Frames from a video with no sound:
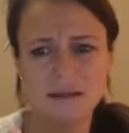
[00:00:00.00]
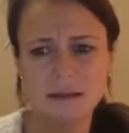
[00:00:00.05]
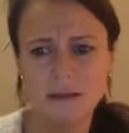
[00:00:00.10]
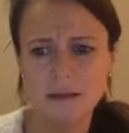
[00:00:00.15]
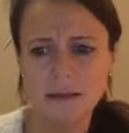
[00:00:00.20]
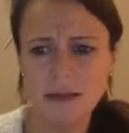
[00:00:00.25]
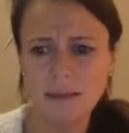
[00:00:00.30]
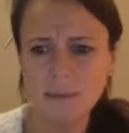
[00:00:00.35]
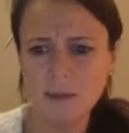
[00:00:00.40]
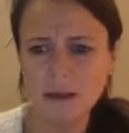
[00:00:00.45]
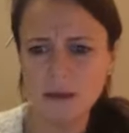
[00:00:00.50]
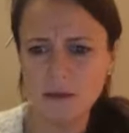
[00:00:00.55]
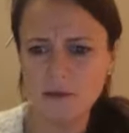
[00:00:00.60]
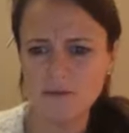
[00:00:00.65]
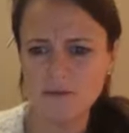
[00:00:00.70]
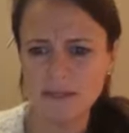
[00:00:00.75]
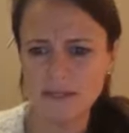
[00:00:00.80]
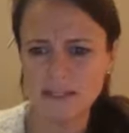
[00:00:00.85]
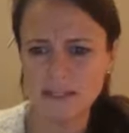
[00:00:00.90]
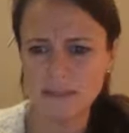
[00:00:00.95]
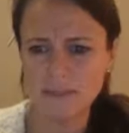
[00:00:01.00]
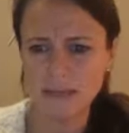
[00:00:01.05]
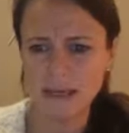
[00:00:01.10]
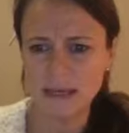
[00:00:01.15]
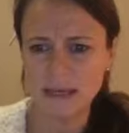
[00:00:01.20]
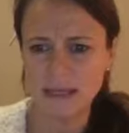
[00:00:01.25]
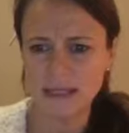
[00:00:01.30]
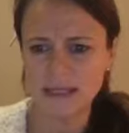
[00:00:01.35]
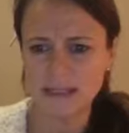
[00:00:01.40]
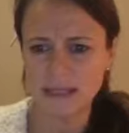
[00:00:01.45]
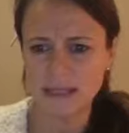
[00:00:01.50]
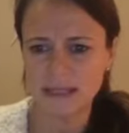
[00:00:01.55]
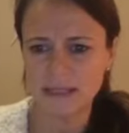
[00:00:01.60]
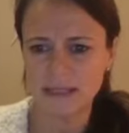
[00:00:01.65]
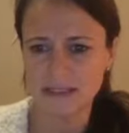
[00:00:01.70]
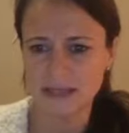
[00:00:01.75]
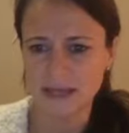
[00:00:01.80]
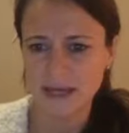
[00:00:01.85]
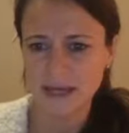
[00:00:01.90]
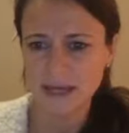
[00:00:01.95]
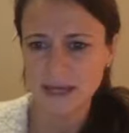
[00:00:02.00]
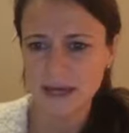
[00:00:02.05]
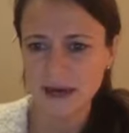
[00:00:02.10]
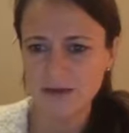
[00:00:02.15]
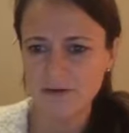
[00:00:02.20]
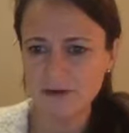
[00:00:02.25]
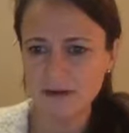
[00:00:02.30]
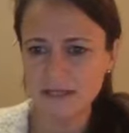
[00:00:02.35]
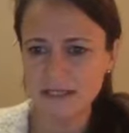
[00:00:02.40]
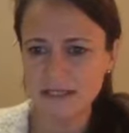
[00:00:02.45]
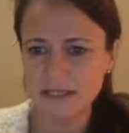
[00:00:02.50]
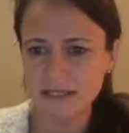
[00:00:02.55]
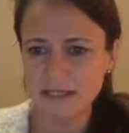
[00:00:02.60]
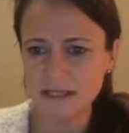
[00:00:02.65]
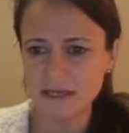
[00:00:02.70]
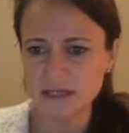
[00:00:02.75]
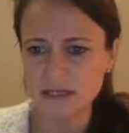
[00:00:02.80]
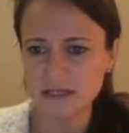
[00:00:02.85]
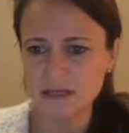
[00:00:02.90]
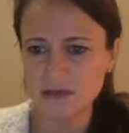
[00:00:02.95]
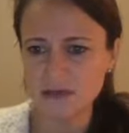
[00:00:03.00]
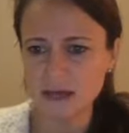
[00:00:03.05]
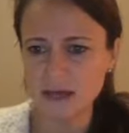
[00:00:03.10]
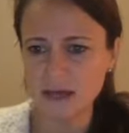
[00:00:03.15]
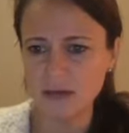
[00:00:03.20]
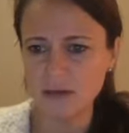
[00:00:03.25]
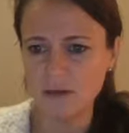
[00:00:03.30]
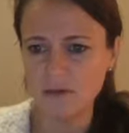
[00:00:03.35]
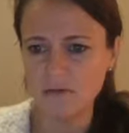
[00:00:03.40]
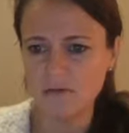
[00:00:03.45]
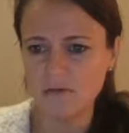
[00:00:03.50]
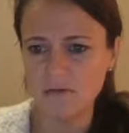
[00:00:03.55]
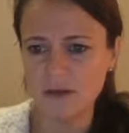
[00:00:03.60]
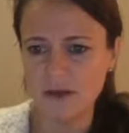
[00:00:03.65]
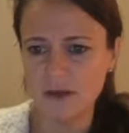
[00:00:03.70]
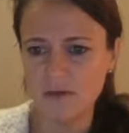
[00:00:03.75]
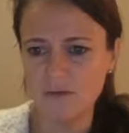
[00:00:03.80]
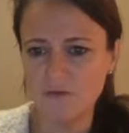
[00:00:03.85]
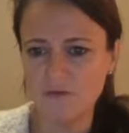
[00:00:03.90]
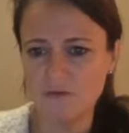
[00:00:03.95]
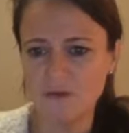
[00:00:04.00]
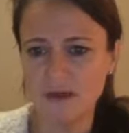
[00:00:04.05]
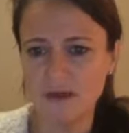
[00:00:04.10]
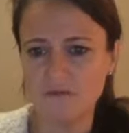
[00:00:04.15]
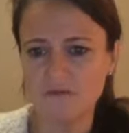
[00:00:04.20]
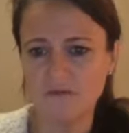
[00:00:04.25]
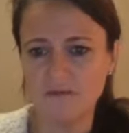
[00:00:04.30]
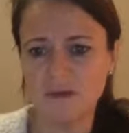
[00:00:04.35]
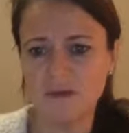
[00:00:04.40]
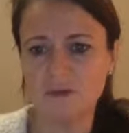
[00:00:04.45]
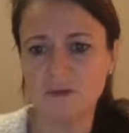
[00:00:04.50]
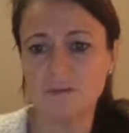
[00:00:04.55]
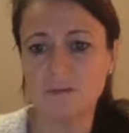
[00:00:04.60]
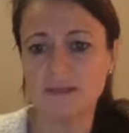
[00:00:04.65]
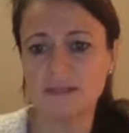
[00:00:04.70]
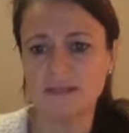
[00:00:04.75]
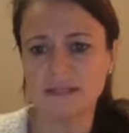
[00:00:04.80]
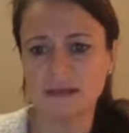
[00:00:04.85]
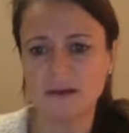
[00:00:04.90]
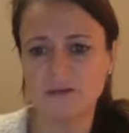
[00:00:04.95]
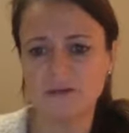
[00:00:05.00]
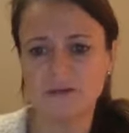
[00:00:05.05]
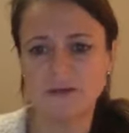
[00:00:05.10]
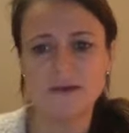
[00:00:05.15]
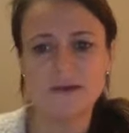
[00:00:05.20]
Let me know if this is making sense. Caroline says, I do that a lot, fight or flight, fear with myself.